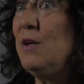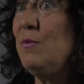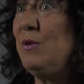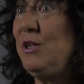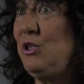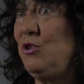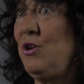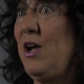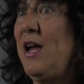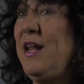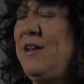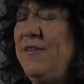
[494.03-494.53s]

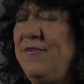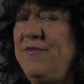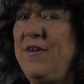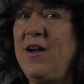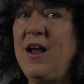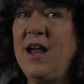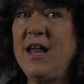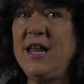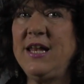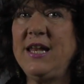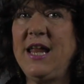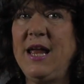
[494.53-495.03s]
We try to
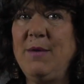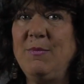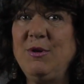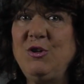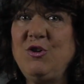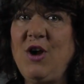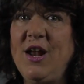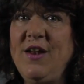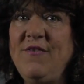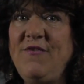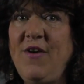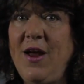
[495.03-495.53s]
find, and we
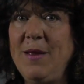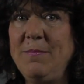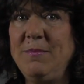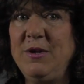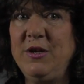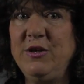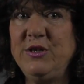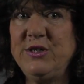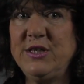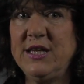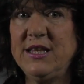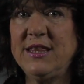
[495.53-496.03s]
try to find
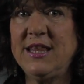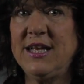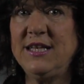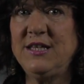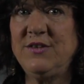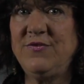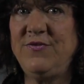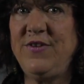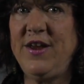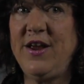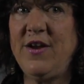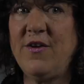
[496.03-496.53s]
music
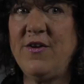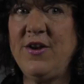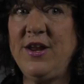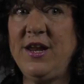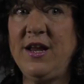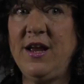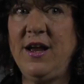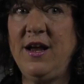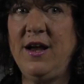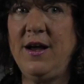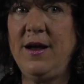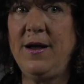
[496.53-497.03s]
that's
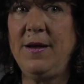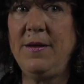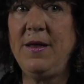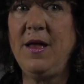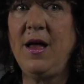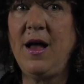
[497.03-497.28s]
very uh,